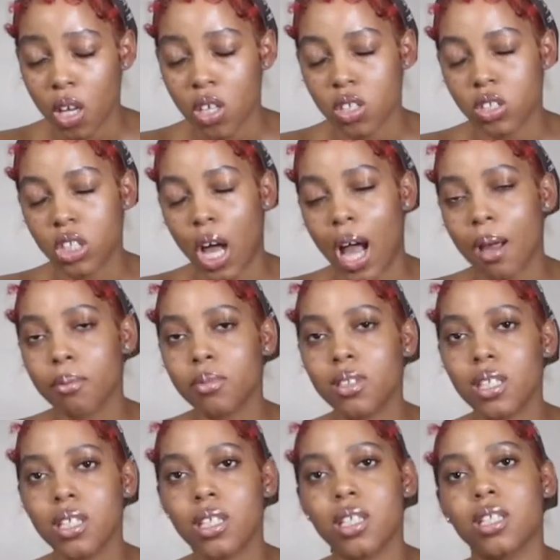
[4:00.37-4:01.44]
So I'm
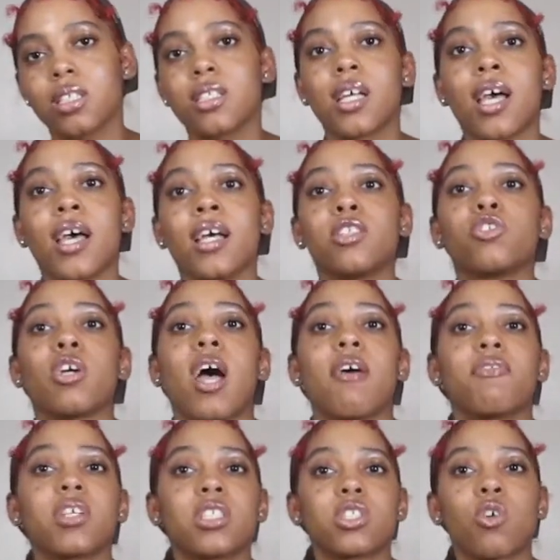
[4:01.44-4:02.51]
thinking that
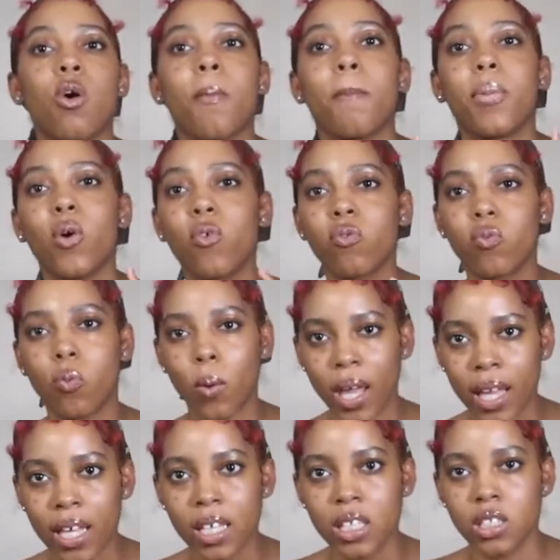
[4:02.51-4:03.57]
traffic is going both
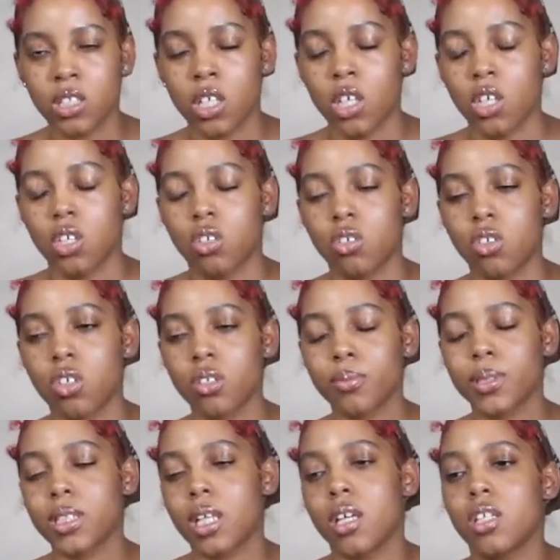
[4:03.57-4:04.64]
ways, you know what I'm
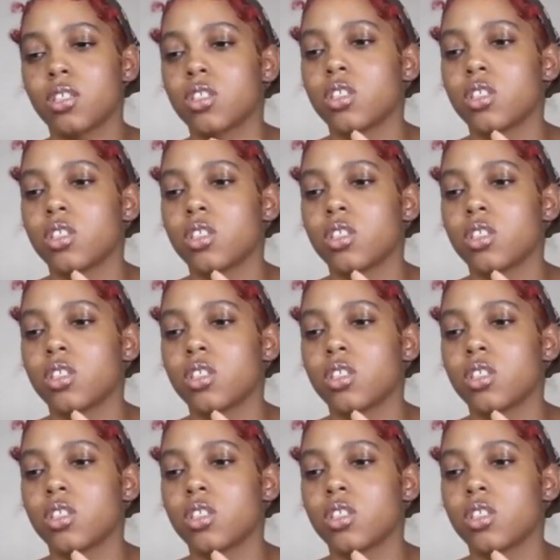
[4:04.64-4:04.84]
saying?